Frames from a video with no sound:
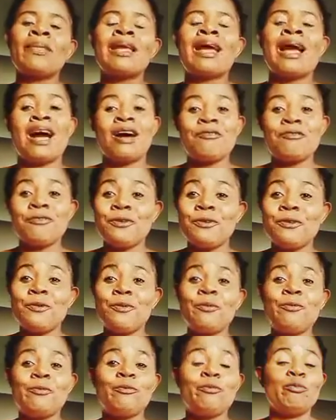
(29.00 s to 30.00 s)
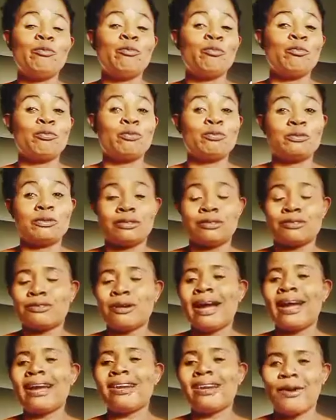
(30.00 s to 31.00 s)
Have you
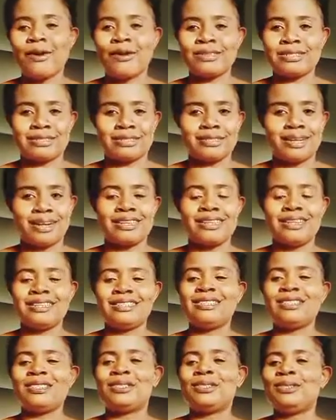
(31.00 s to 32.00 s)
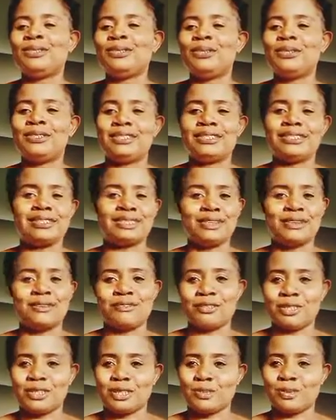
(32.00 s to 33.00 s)
tried all strategies you know to solve
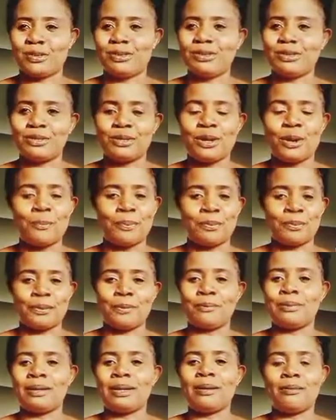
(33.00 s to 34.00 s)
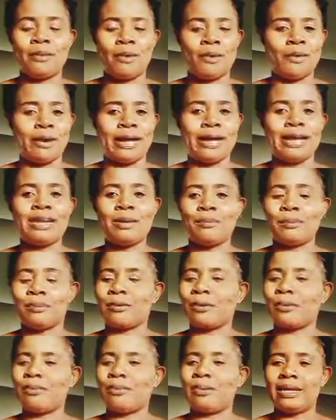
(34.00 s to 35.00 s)
your spiritual problem or any
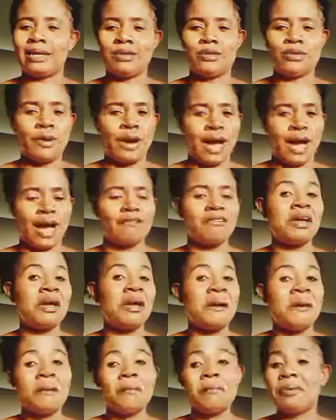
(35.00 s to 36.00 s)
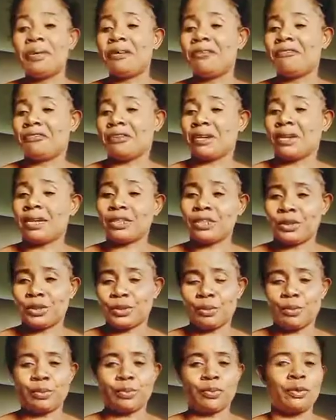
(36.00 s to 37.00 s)
problem you have, be it
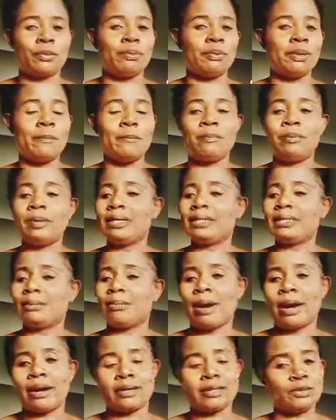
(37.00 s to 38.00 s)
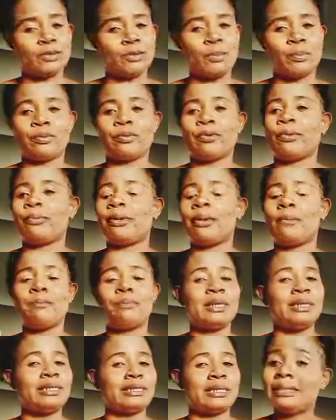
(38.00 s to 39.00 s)
financial problem, be it marital problem,
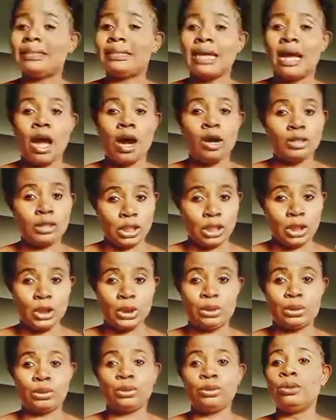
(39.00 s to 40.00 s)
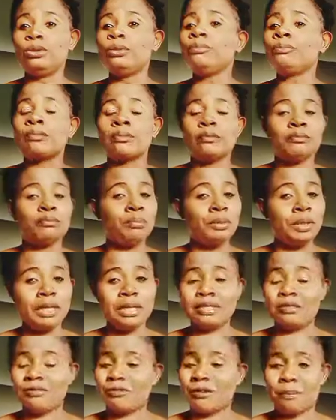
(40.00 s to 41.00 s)
be it health issue, be
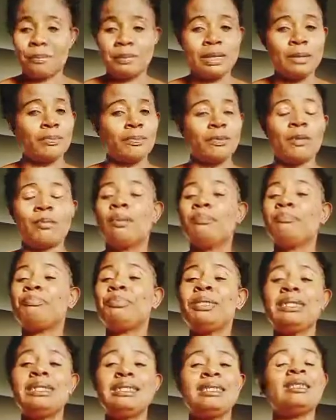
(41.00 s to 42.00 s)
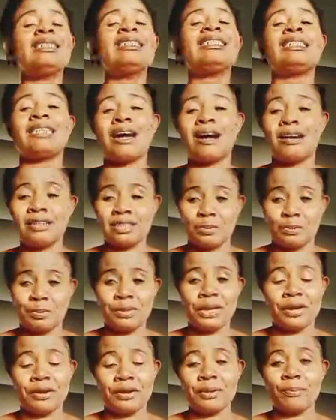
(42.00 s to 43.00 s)
it family problem, be it
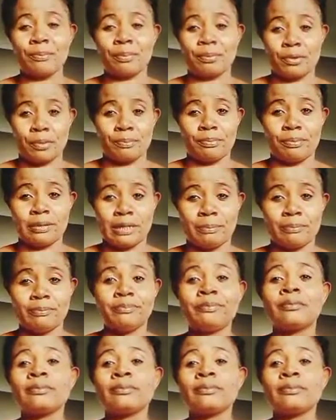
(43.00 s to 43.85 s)
childbearing problem,